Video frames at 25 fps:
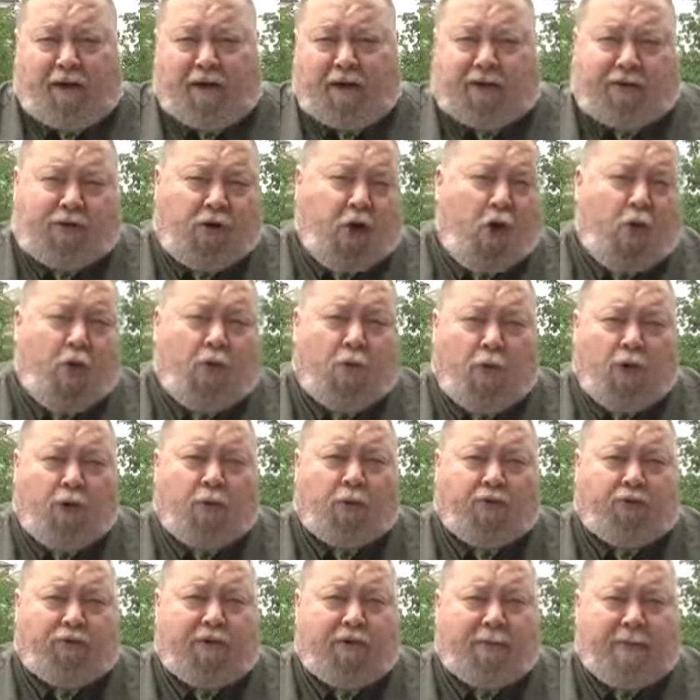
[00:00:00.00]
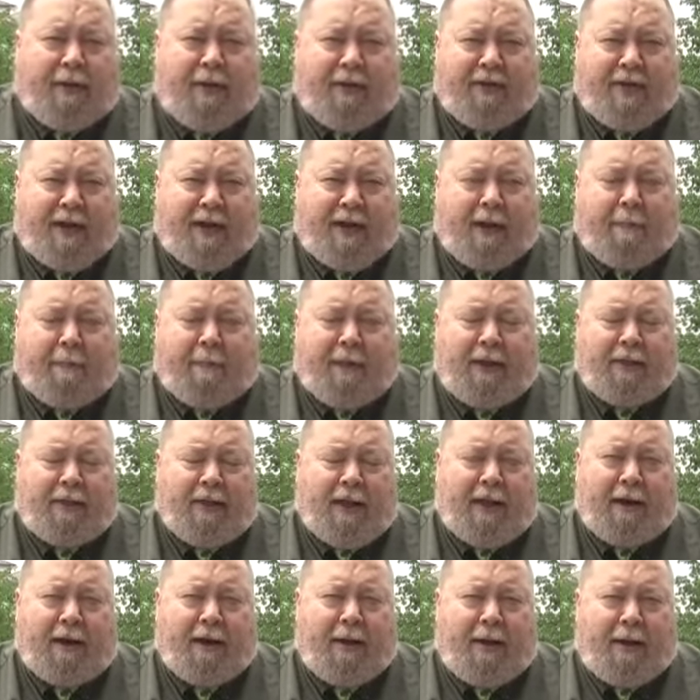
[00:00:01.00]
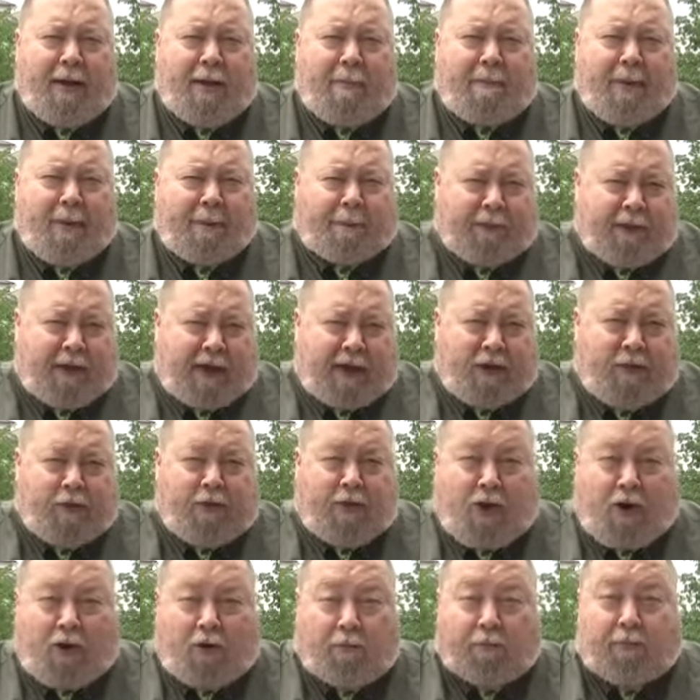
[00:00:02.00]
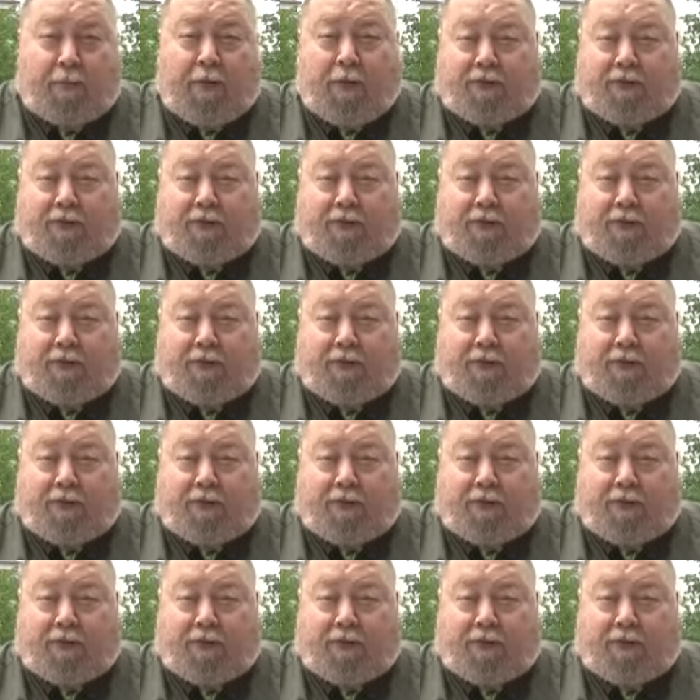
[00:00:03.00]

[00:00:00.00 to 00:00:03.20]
And a whole work was written by Plato called